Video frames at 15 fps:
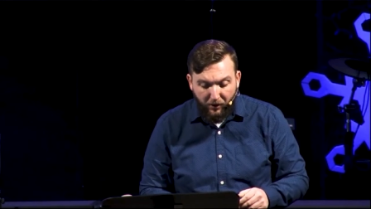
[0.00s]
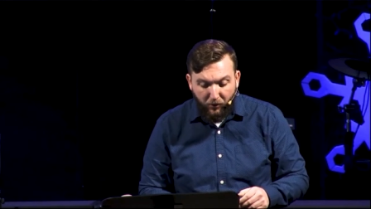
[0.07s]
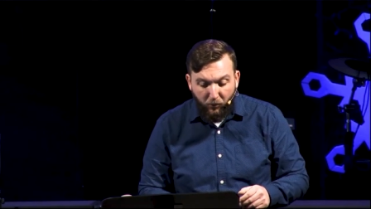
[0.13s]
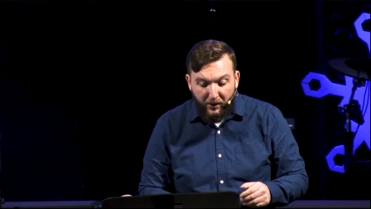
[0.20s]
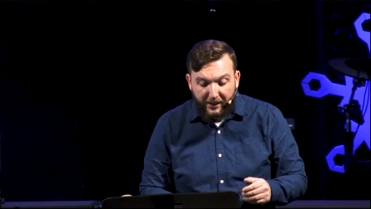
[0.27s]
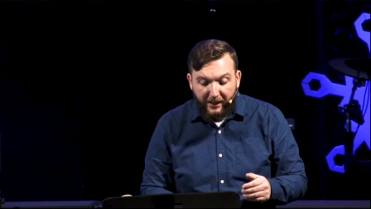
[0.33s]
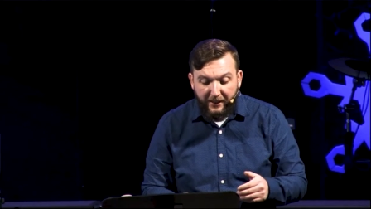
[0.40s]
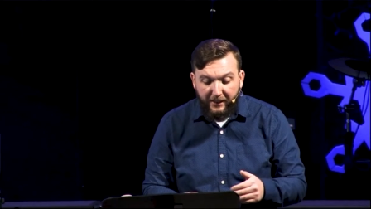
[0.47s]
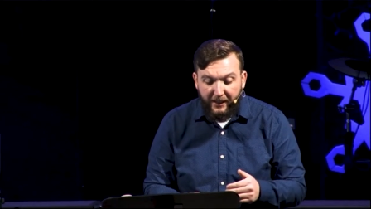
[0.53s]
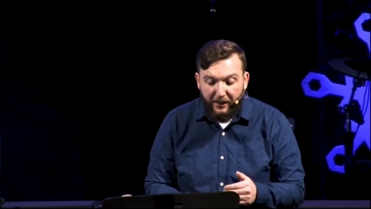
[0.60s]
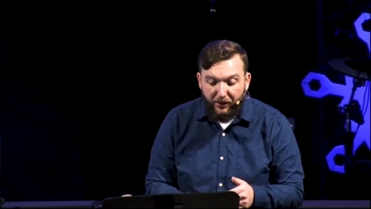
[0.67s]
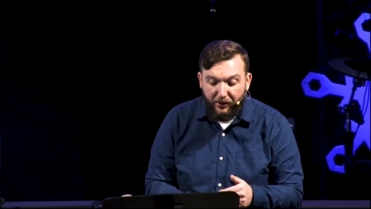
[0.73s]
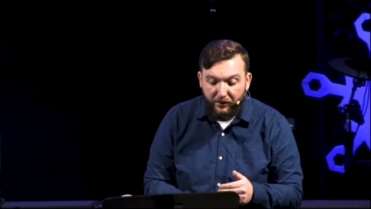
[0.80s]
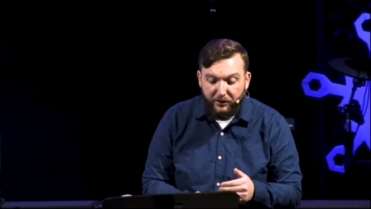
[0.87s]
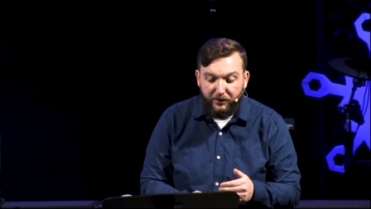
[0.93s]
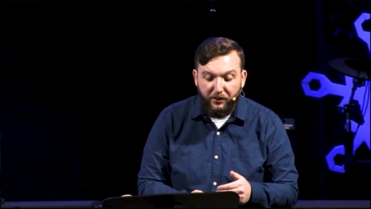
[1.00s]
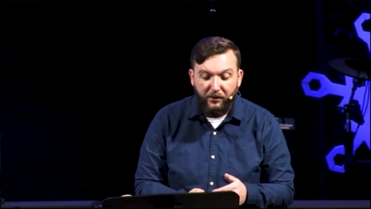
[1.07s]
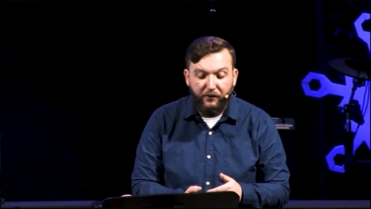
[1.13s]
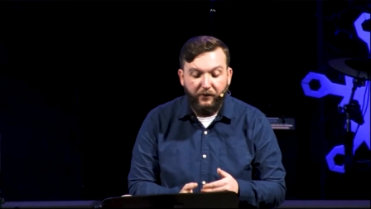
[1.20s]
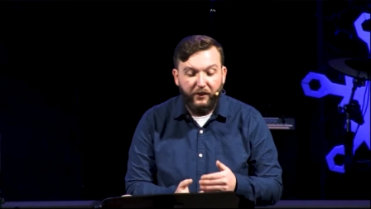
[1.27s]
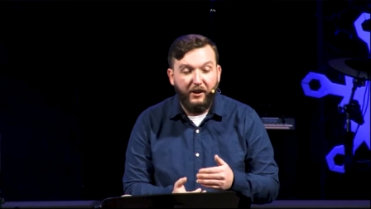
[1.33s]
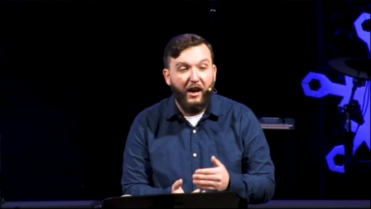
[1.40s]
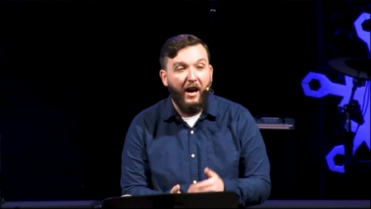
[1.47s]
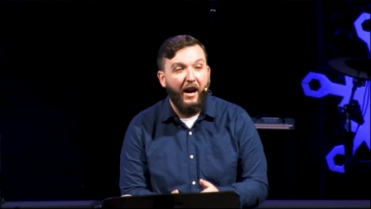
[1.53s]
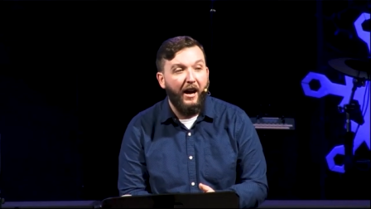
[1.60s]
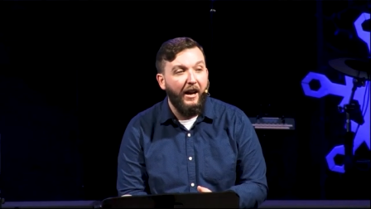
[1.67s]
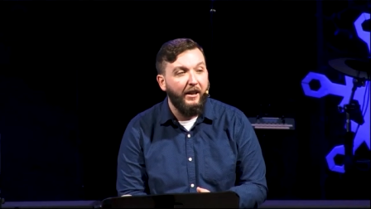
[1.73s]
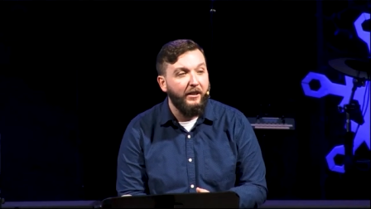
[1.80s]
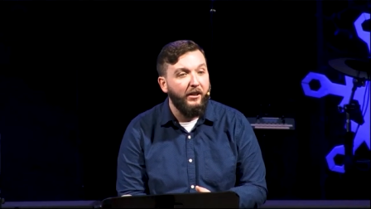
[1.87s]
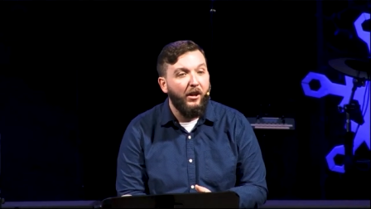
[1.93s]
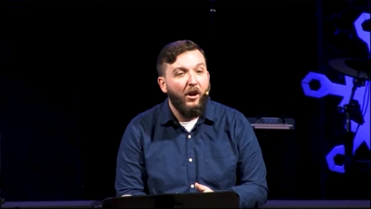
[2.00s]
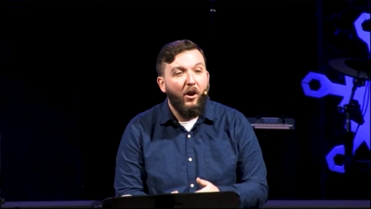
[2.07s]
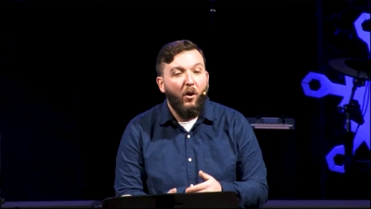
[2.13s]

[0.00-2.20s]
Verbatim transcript: We can either serve God